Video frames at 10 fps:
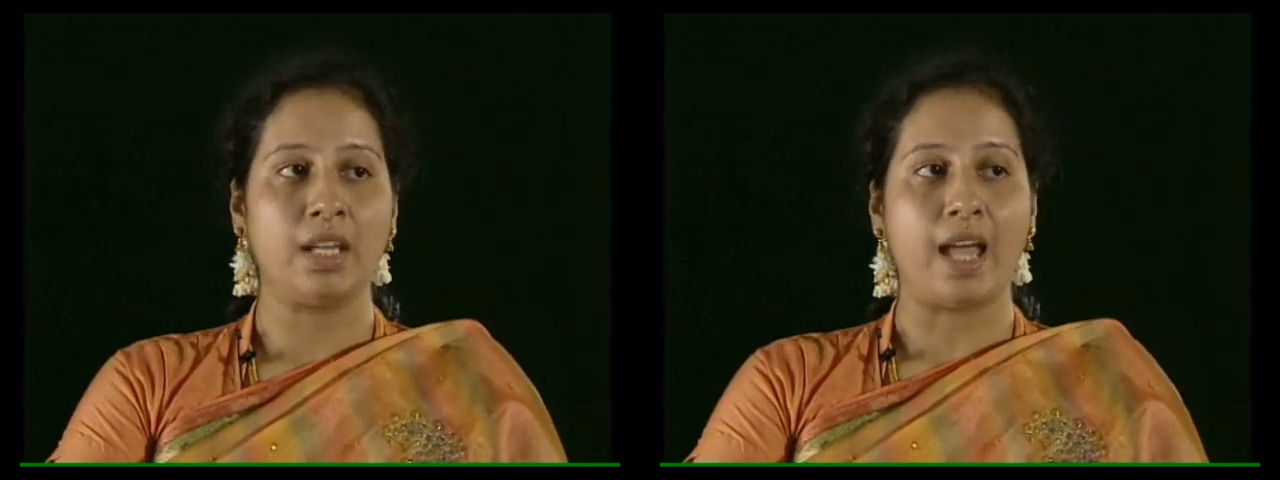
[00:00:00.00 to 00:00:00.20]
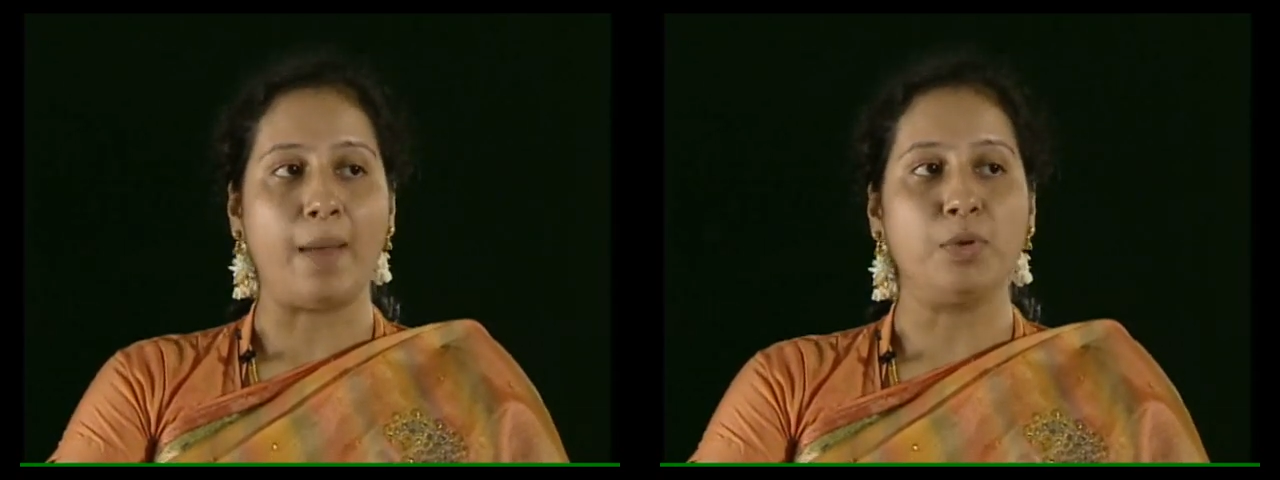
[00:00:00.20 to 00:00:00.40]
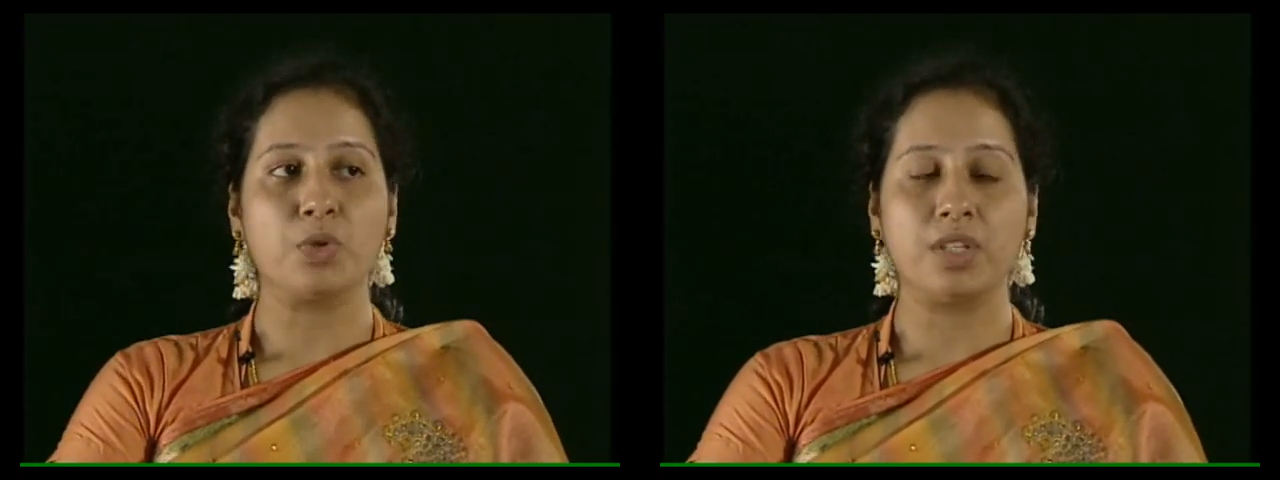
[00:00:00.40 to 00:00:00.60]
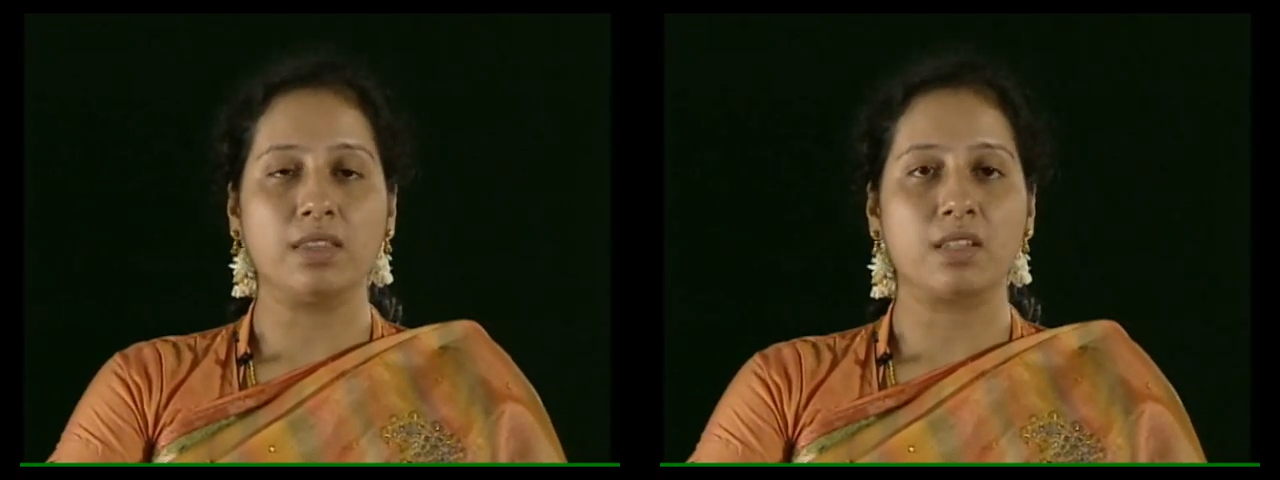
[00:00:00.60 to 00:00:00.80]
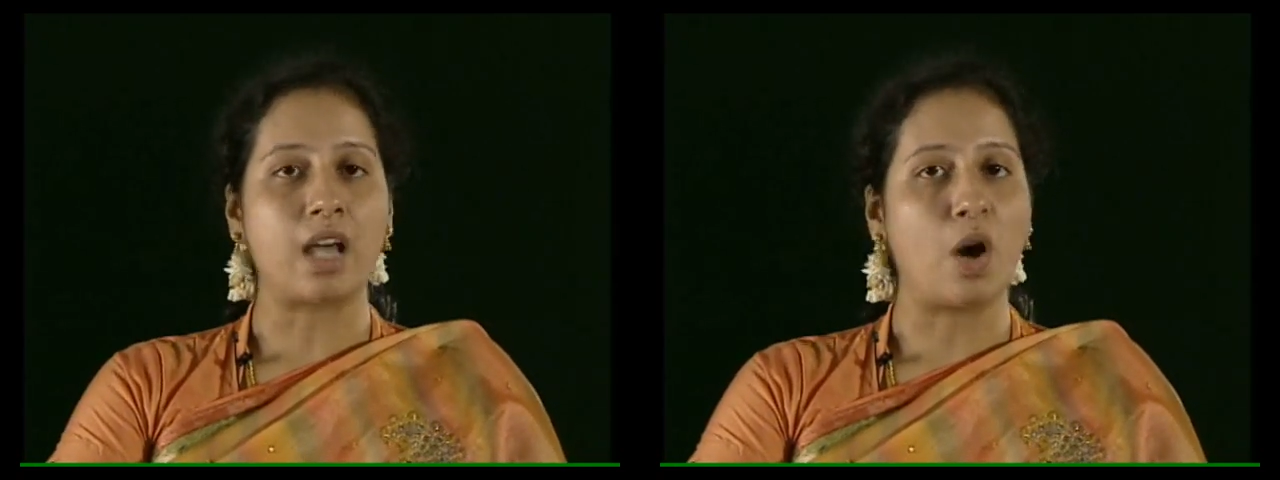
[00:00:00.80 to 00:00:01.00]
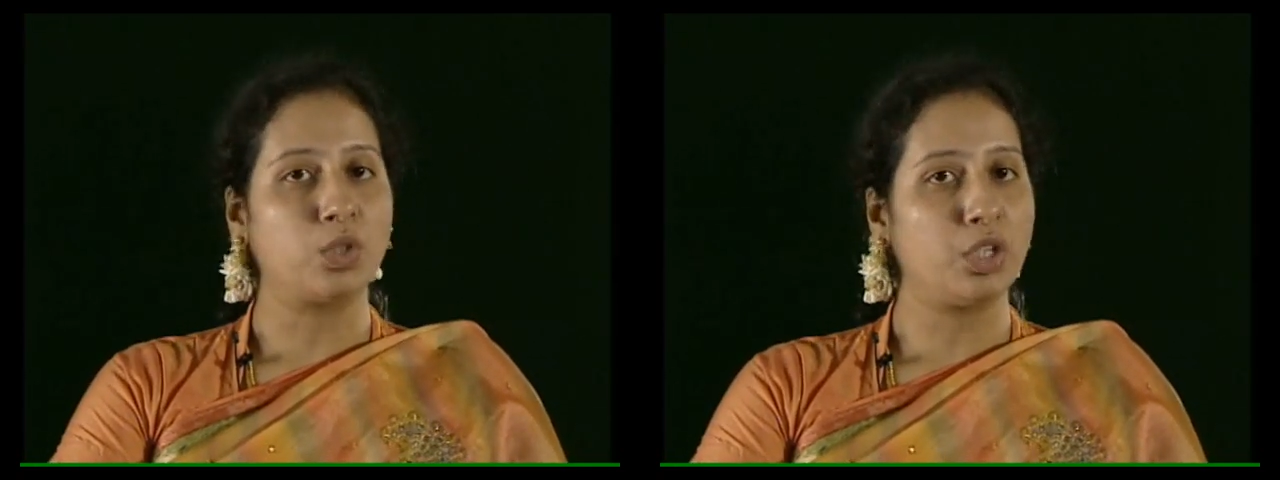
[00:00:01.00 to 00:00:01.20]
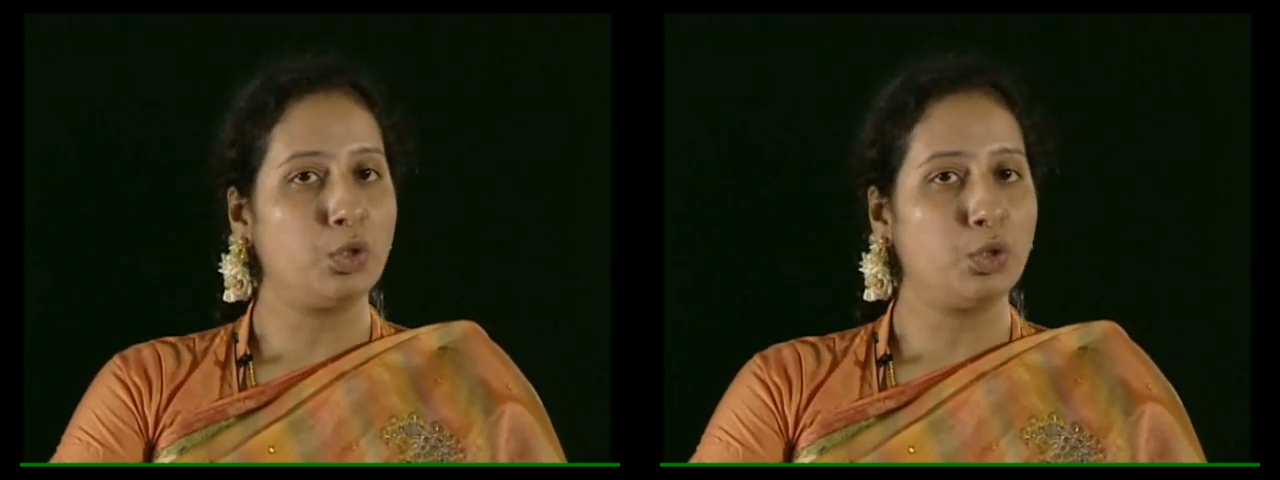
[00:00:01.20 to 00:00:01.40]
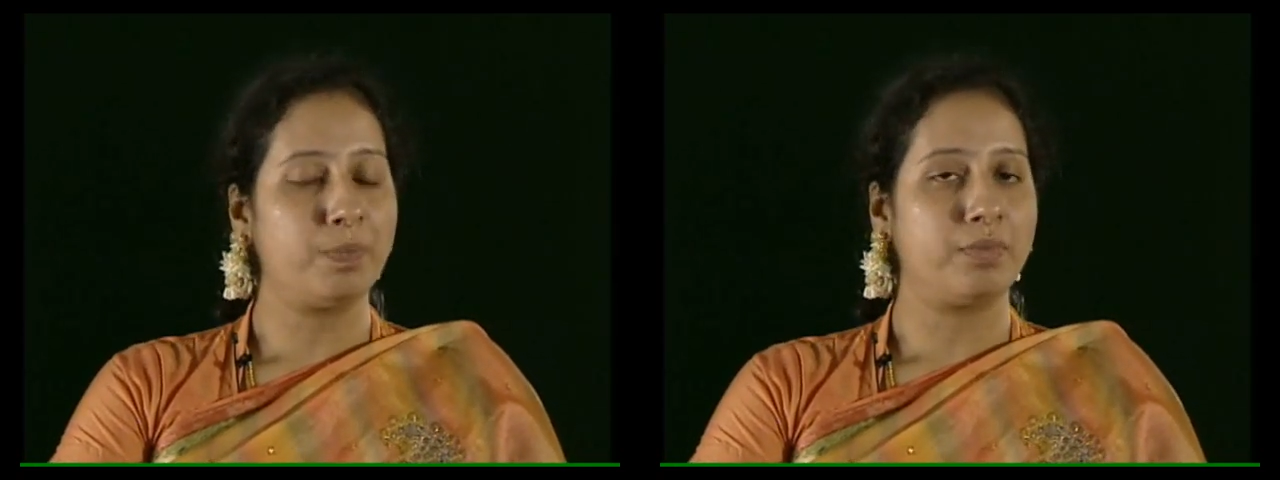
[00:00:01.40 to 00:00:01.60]
I am using this outer
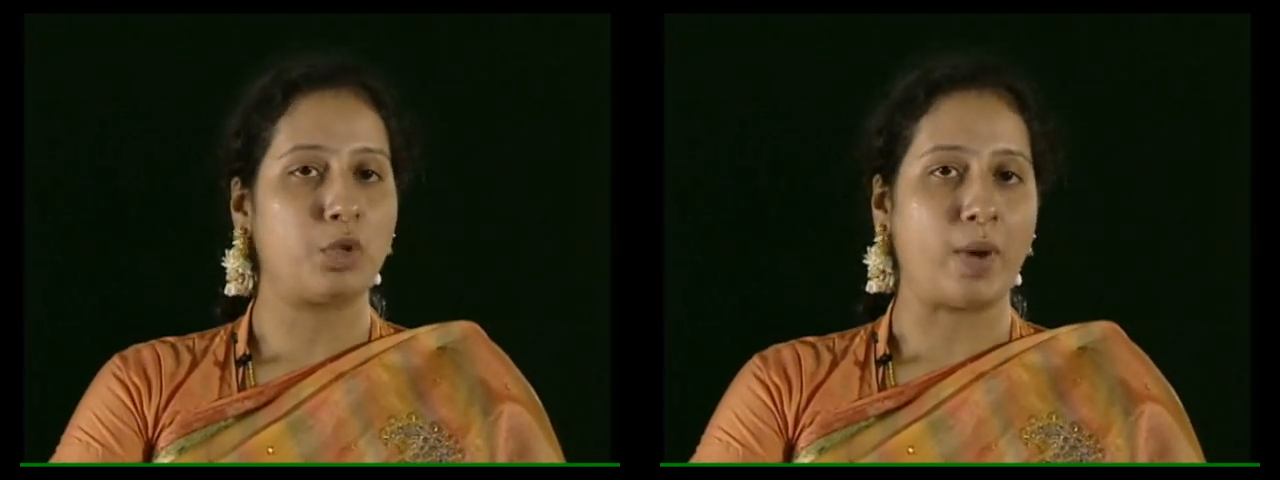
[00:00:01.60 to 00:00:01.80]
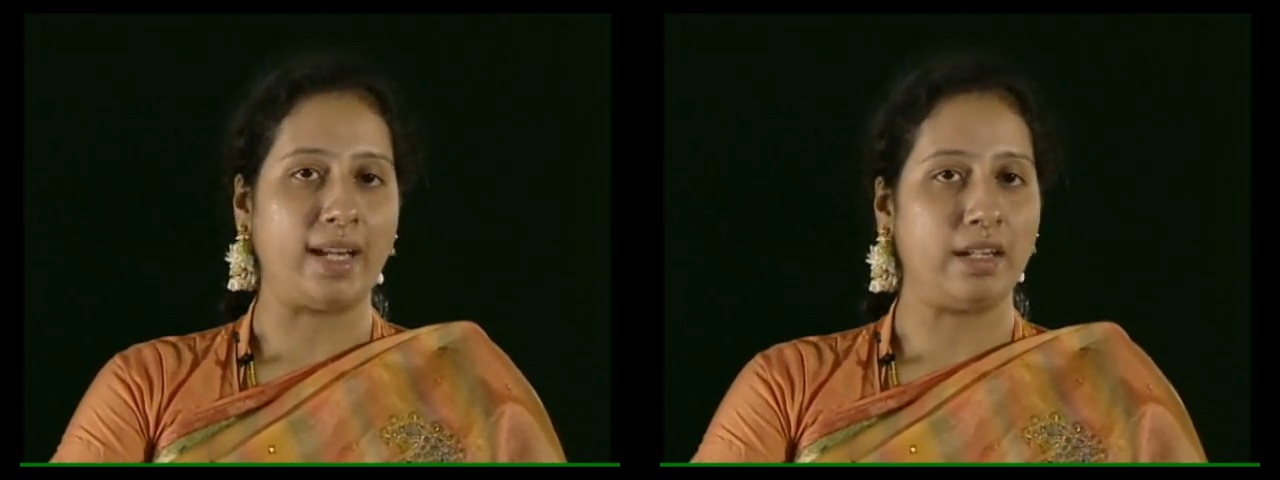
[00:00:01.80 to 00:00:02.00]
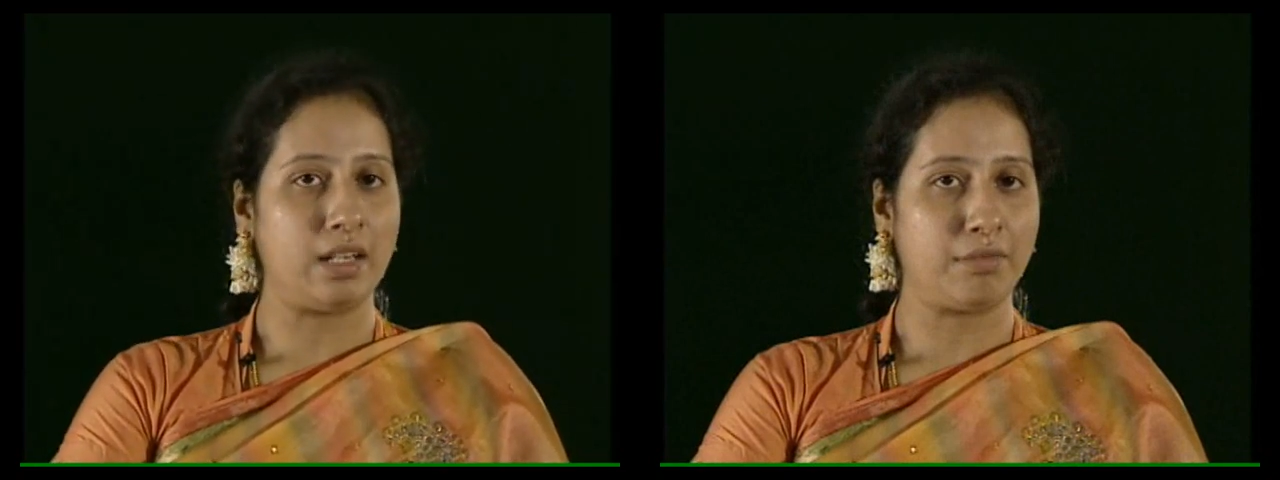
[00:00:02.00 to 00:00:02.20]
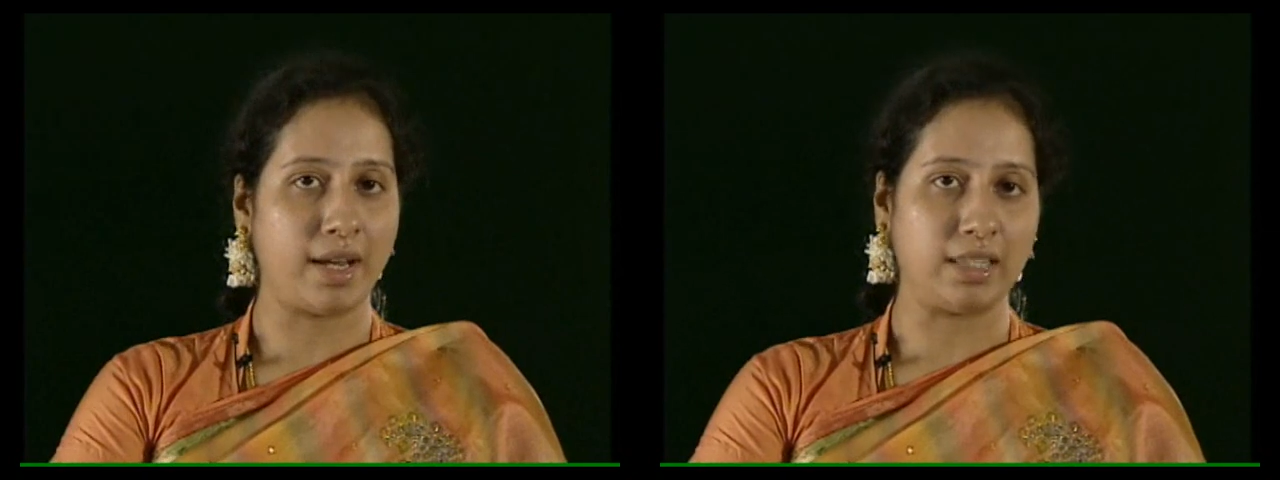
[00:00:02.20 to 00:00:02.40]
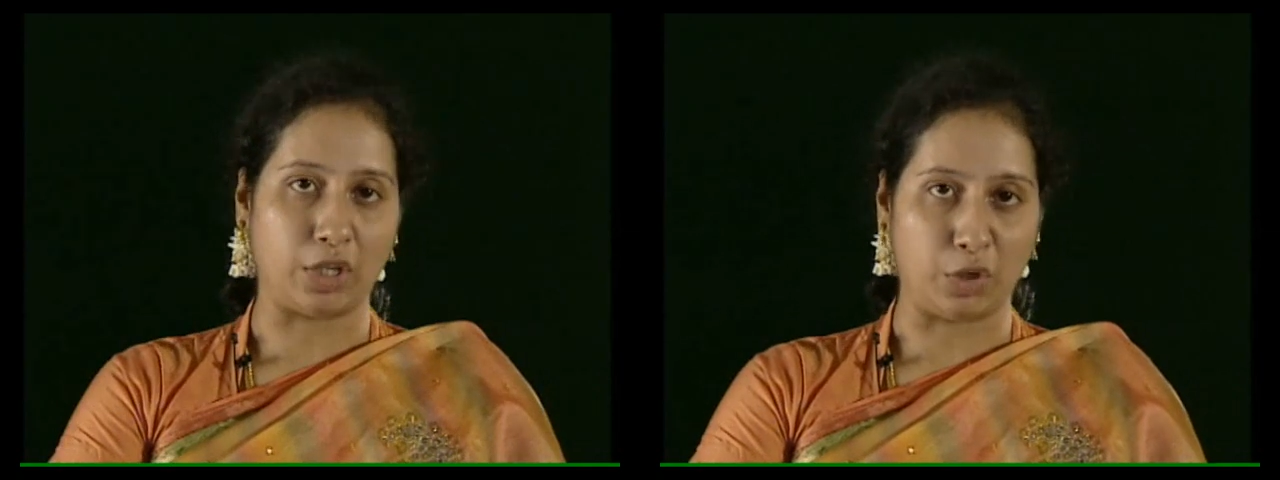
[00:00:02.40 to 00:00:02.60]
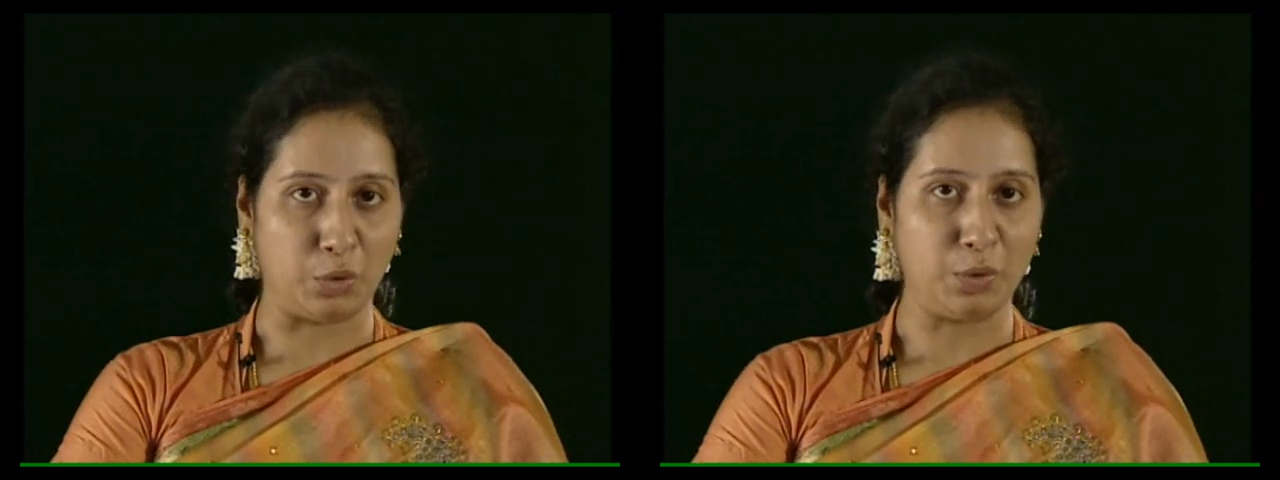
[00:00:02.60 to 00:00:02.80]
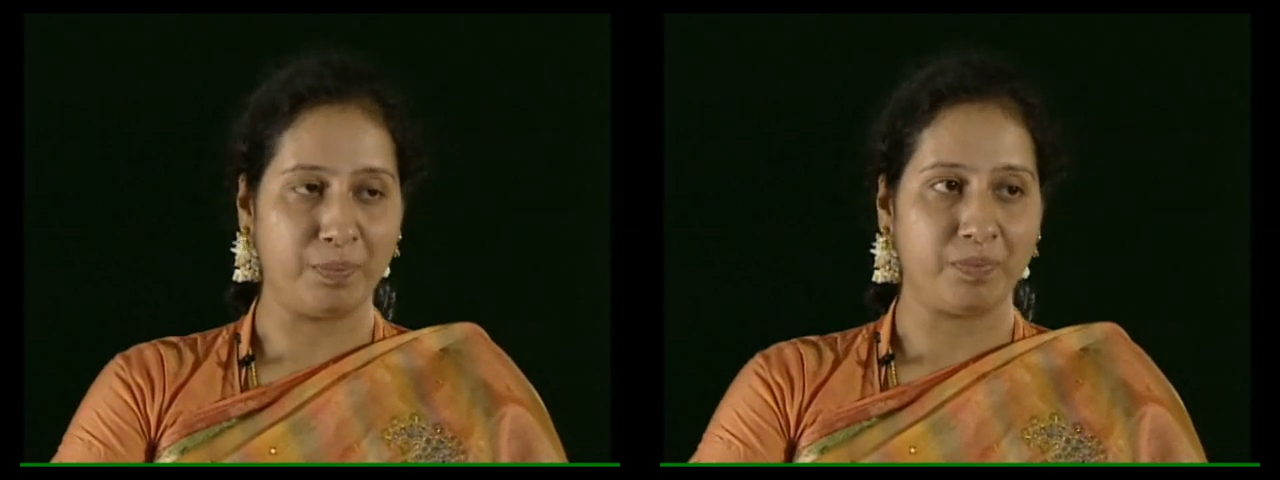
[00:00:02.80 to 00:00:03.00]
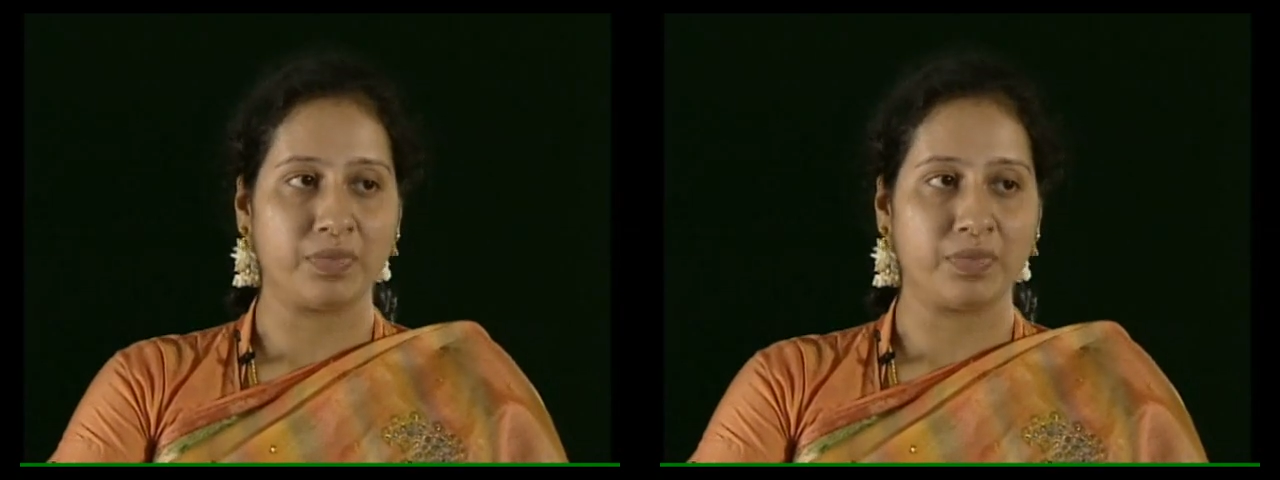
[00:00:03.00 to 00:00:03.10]
loop to identify the cube